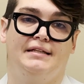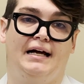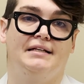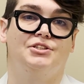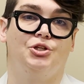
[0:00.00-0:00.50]

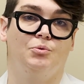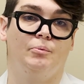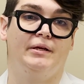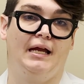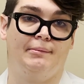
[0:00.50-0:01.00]
that you will
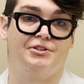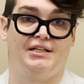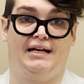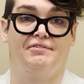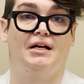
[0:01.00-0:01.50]
be able to
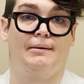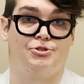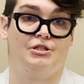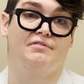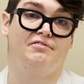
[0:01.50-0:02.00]
have the
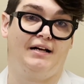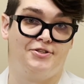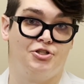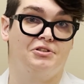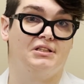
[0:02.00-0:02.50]
option of the
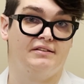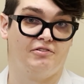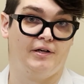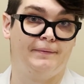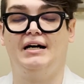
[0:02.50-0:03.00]
vaginal delivery.